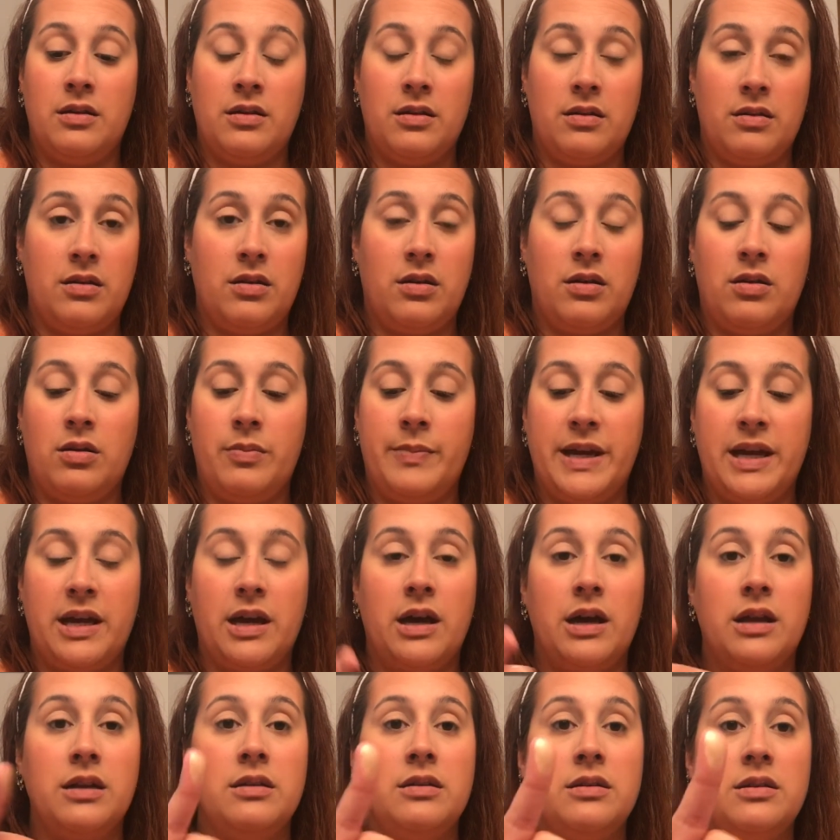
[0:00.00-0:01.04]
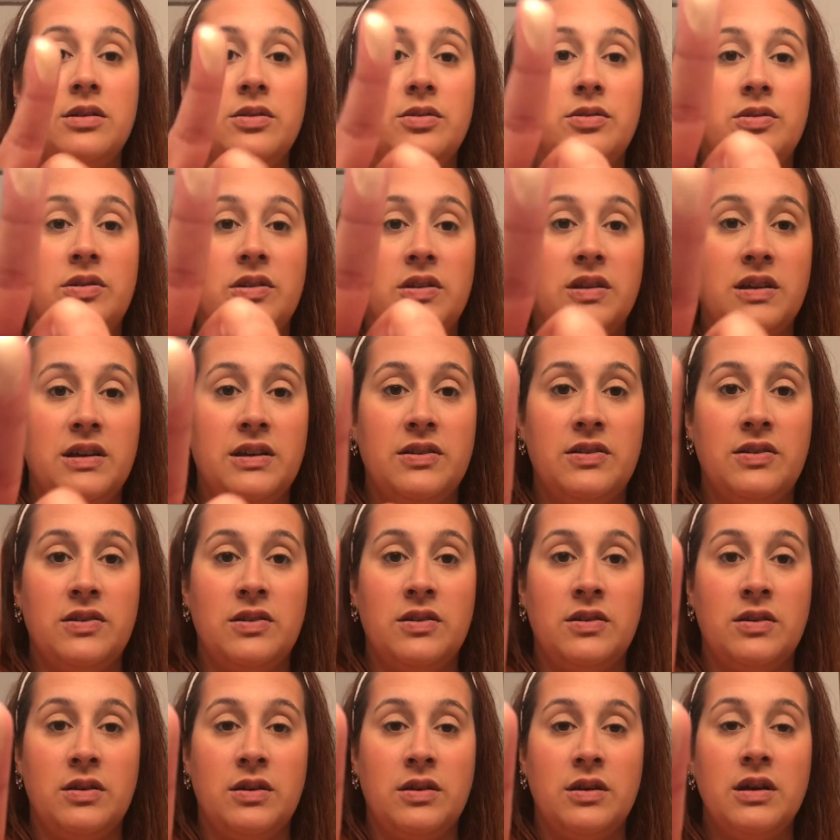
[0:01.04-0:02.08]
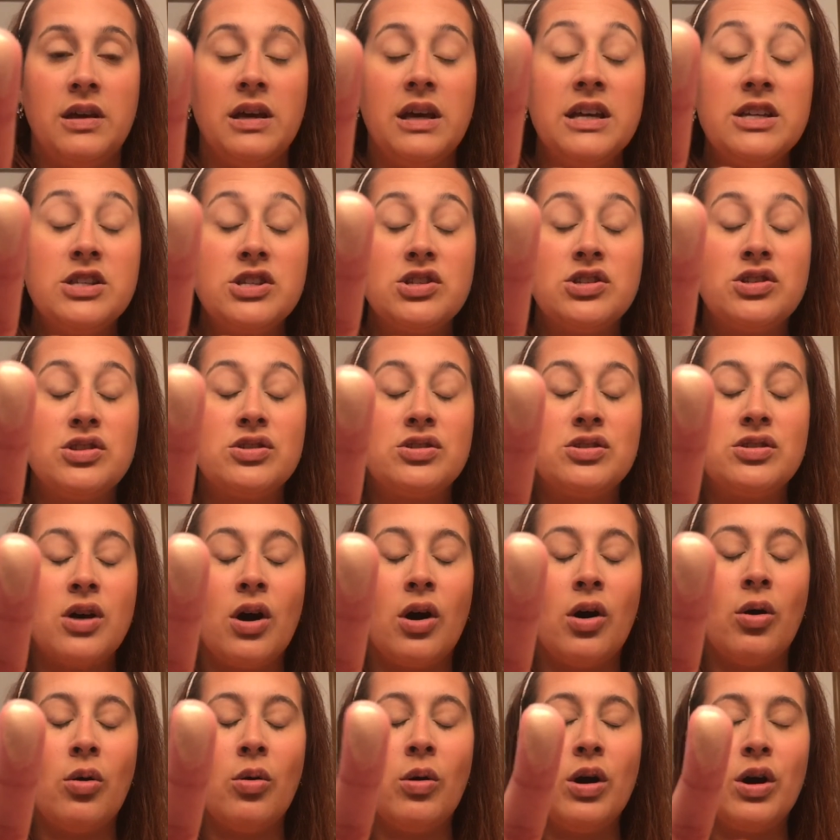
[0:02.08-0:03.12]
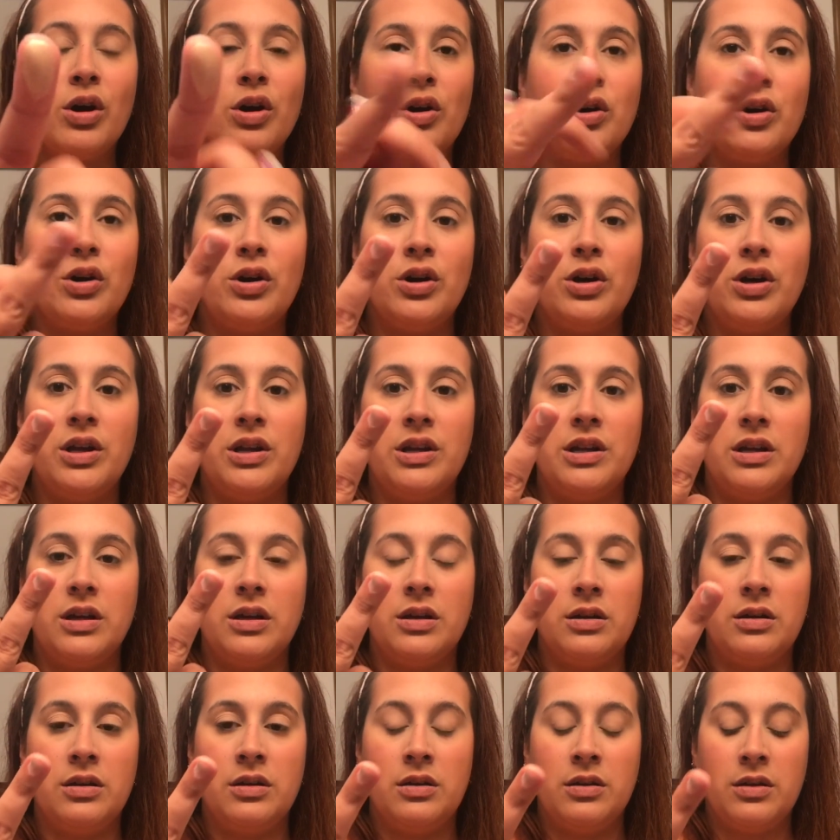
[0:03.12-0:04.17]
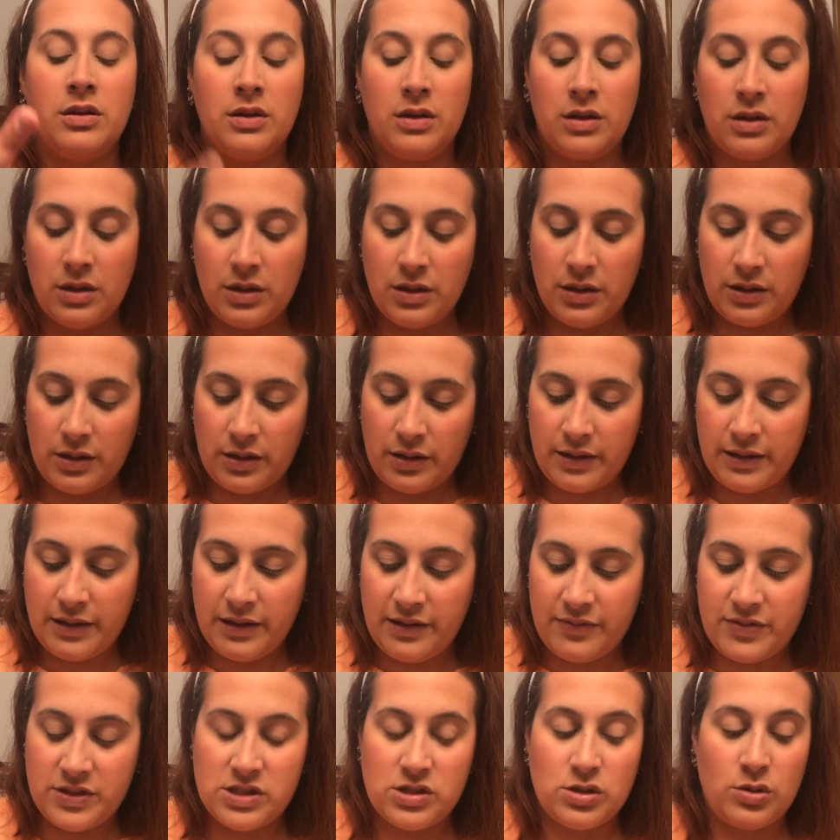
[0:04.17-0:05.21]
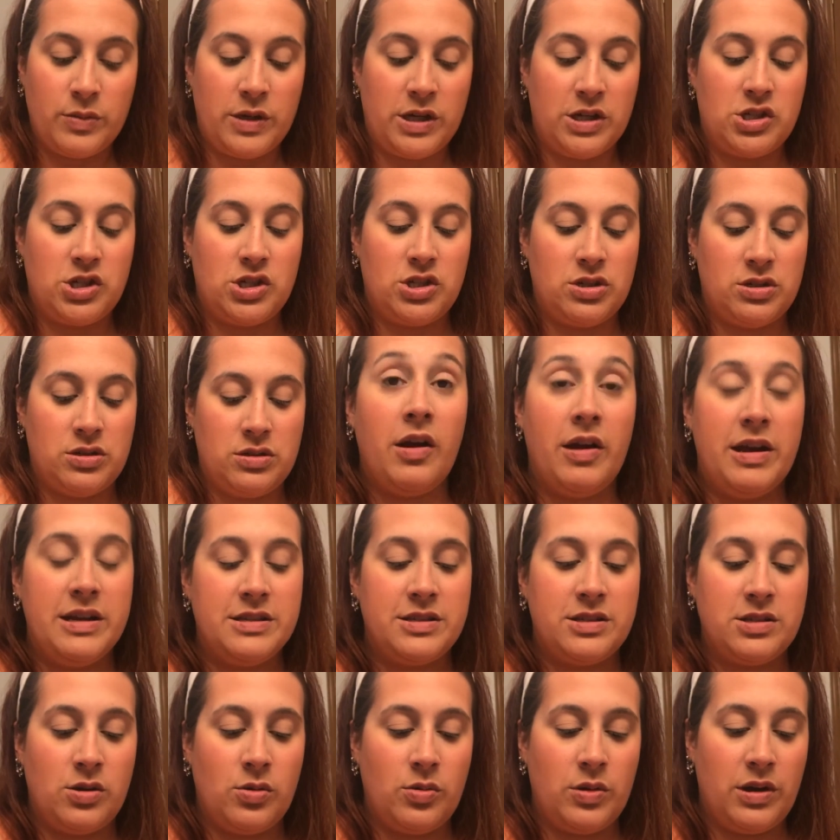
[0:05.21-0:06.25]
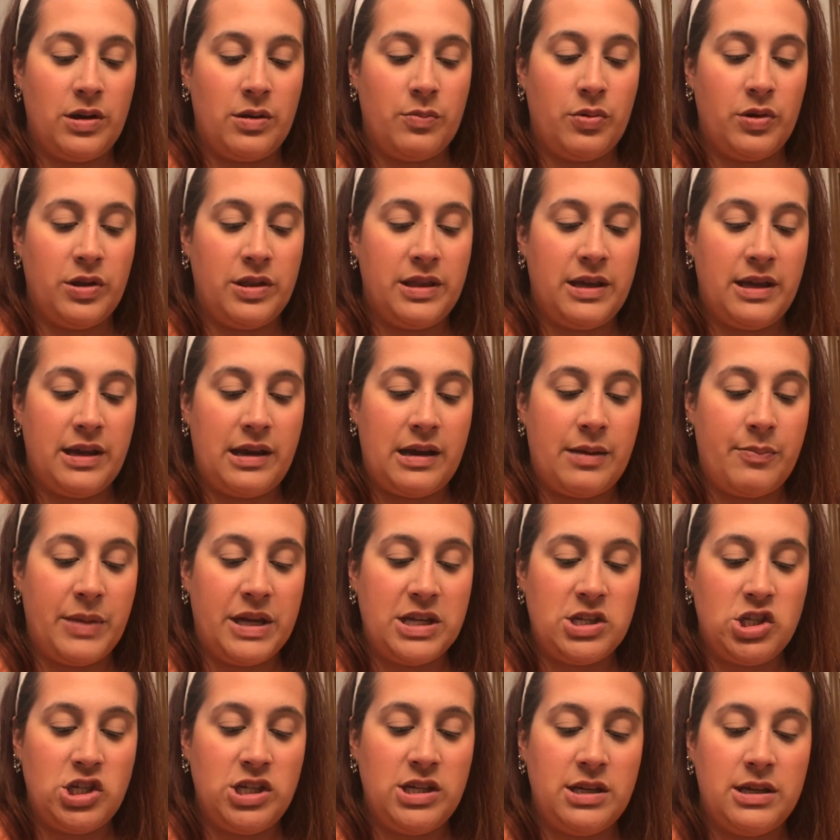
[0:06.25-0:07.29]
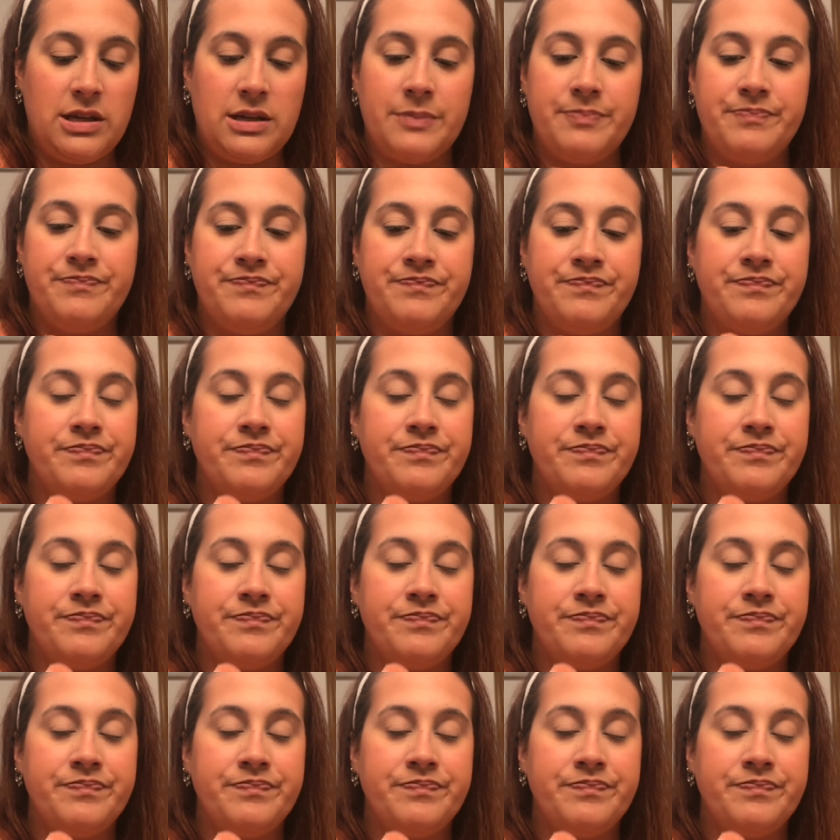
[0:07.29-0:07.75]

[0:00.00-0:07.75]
Oh my God, do you see this? It's so good. Ugh, I love it so much. All right, so we're gonna put that on my cheek.